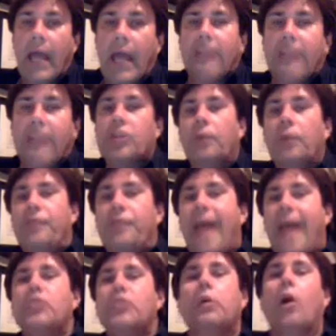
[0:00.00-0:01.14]
And so
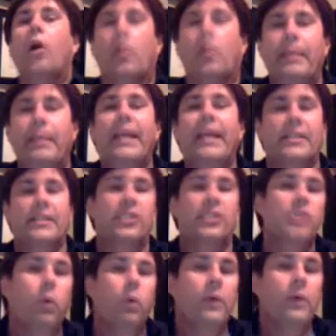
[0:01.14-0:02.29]
that's where our obedience is.
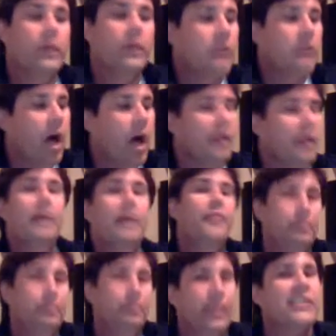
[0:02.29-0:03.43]
So when we're talking about
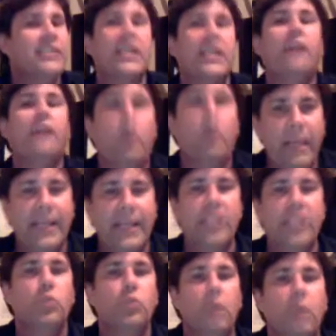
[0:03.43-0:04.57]
the blessing of
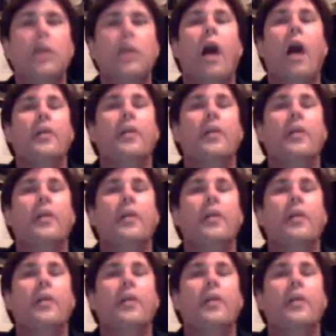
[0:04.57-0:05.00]
obedience, we're talking